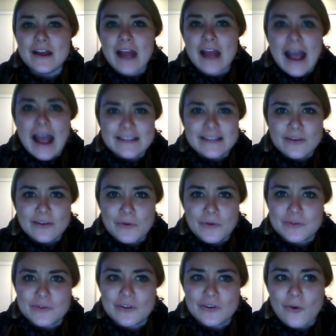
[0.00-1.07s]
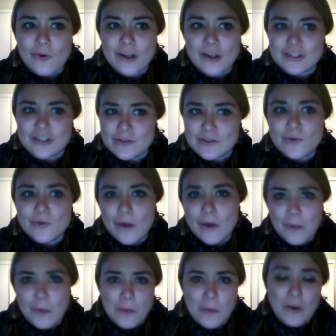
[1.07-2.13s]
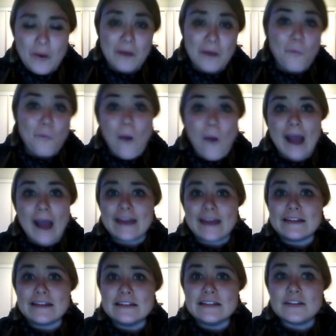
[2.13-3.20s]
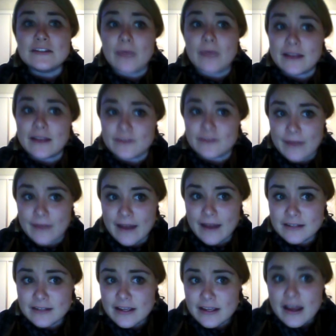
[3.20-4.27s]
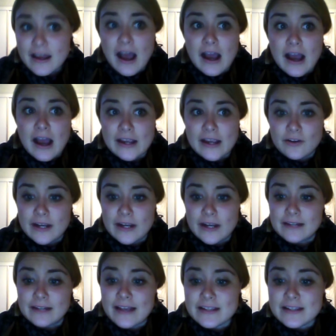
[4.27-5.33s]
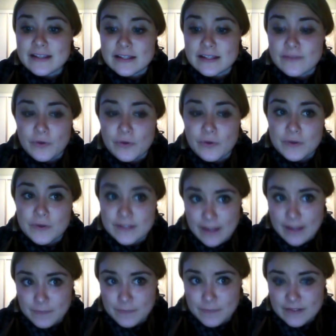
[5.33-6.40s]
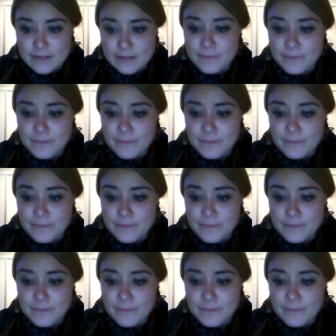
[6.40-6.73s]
Asking all those good questions, who, what, when, where, and why. To answer that, I created lessons for those steps.